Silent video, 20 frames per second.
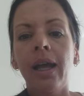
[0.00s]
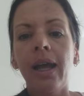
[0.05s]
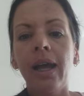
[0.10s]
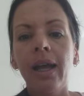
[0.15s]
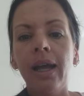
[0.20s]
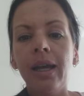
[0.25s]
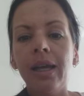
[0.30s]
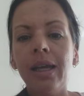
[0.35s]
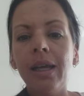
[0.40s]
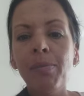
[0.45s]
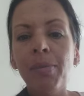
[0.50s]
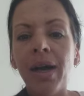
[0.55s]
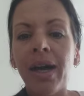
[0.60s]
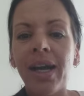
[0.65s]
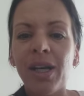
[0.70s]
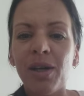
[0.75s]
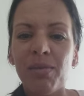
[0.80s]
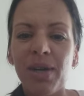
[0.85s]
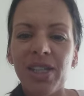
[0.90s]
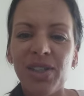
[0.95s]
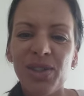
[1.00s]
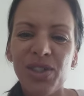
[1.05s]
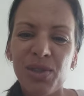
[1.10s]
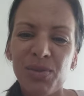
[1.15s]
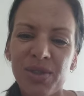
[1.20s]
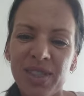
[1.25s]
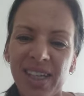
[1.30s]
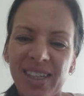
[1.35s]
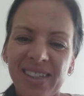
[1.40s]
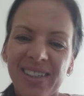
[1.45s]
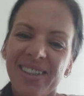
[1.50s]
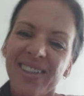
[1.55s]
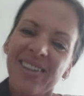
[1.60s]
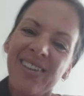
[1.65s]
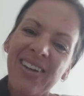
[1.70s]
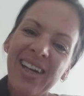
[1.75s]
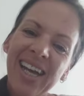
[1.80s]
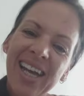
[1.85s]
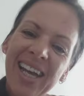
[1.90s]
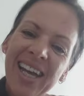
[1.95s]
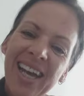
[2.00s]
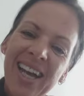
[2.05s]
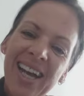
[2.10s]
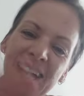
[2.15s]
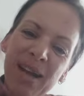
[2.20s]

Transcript: and keep an eye on my YouTube channel. Okay,